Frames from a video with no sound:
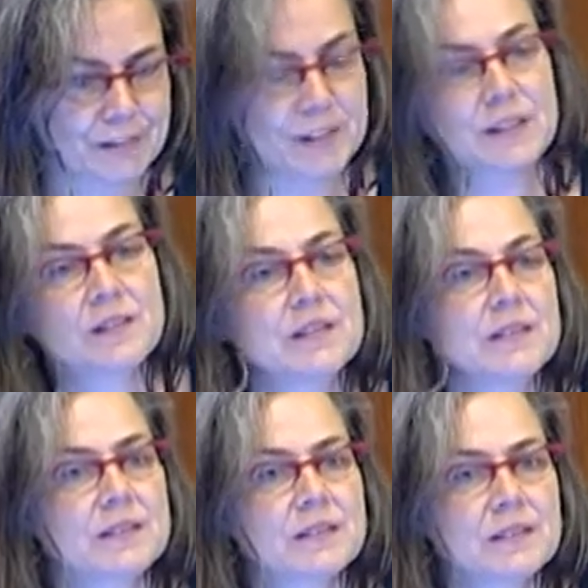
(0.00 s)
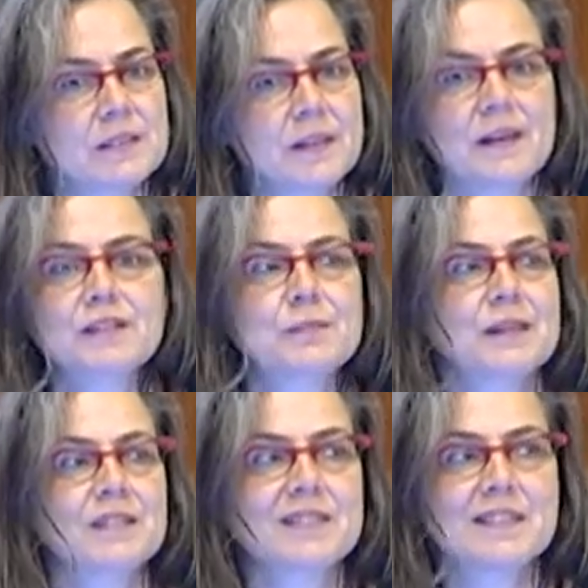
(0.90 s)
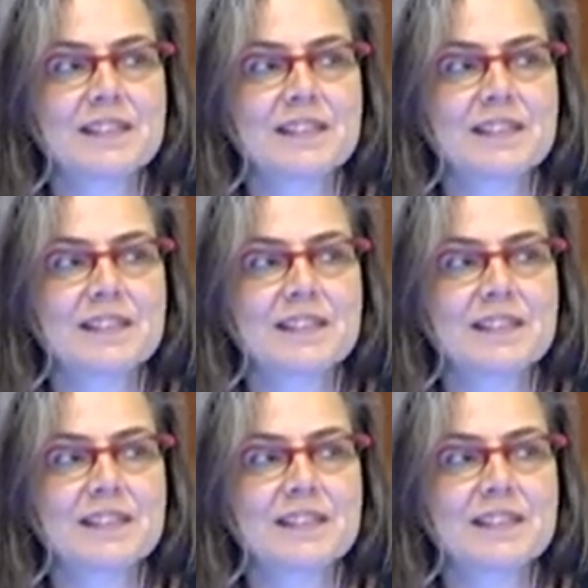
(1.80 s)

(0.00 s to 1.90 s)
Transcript: Zinneke is, yeah, it's mentioned